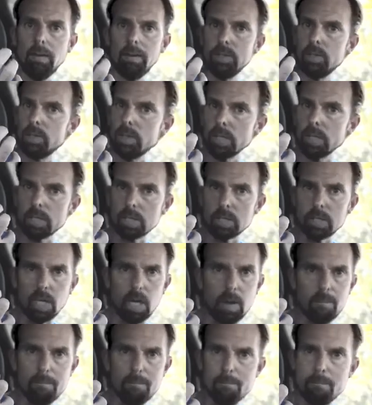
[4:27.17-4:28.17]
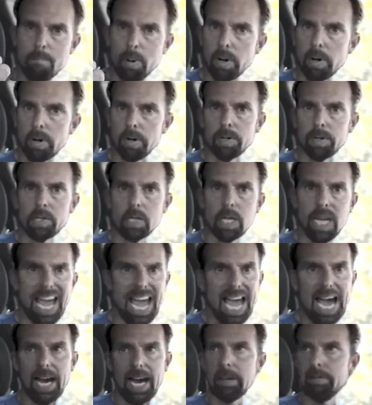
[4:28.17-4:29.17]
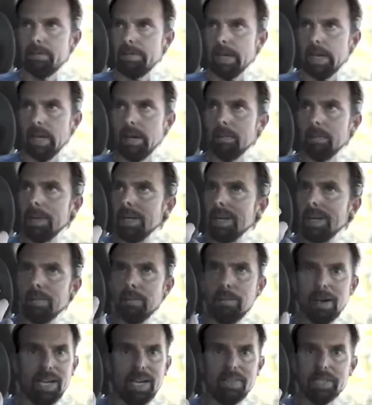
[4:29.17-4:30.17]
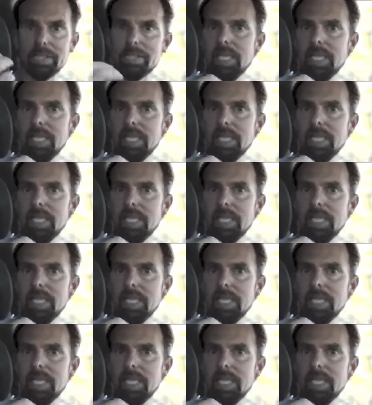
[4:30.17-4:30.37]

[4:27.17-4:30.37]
just burnt out of them by this